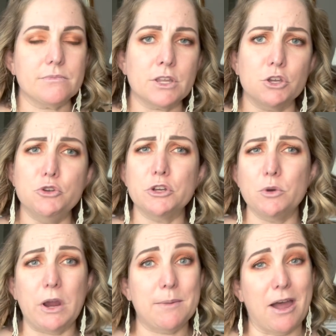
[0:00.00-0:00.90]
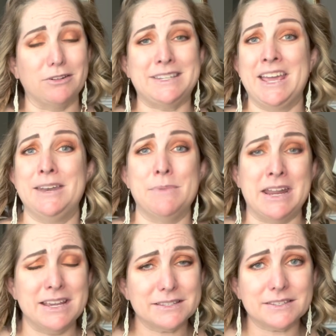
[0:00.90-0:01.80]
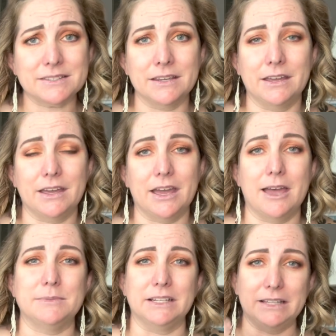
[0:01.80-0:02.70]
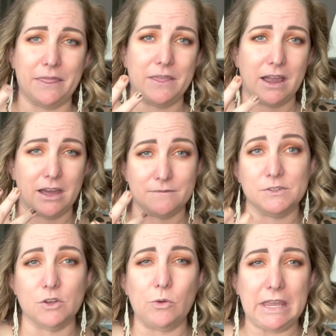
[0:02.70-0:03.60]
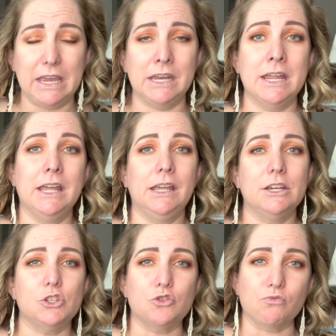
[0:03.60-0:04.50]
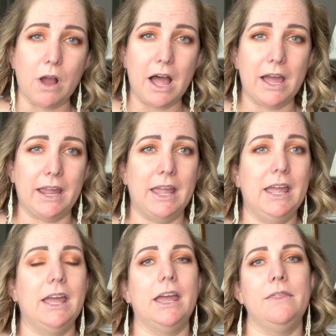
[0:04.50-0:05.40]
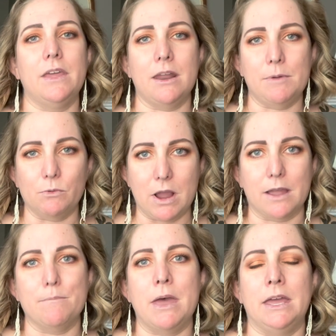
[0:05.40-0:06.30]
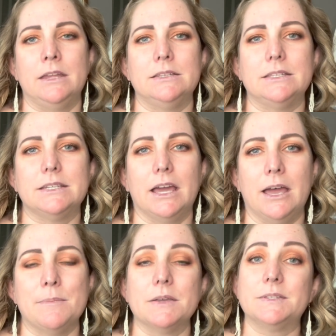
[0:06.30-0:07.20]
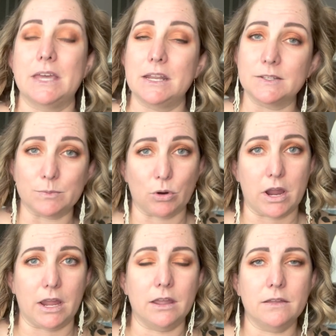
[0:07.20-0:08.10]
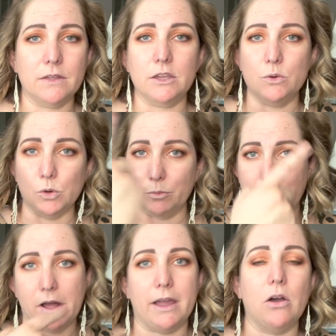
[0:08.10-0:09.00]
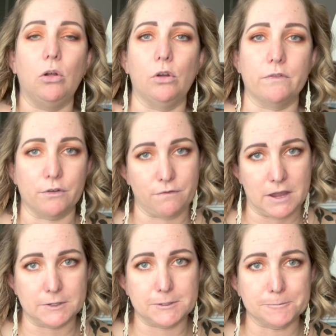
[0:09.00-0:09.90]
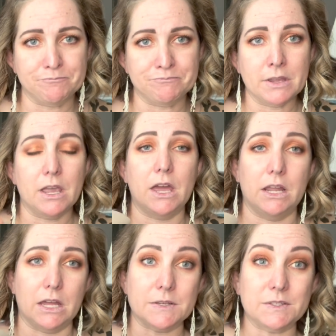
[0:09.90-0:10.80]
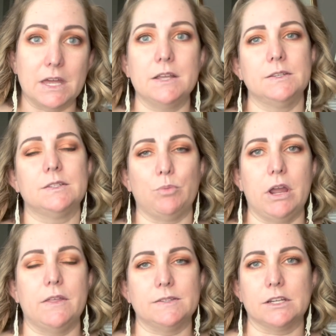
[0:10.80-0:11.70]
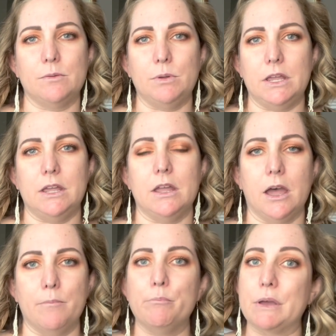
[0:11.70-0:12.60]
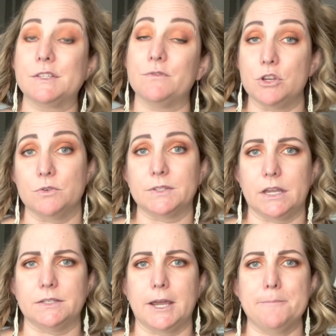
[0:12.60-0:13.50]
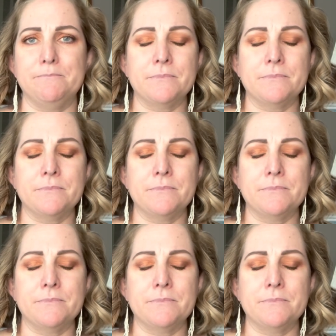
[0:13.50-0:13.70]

You're going to wait about 10 minutes to let that kind of soak in, dry, and then I'm going to recommend a setting spray that you will apply all over the face. And again, a setting spray that's going to be best for your skin type.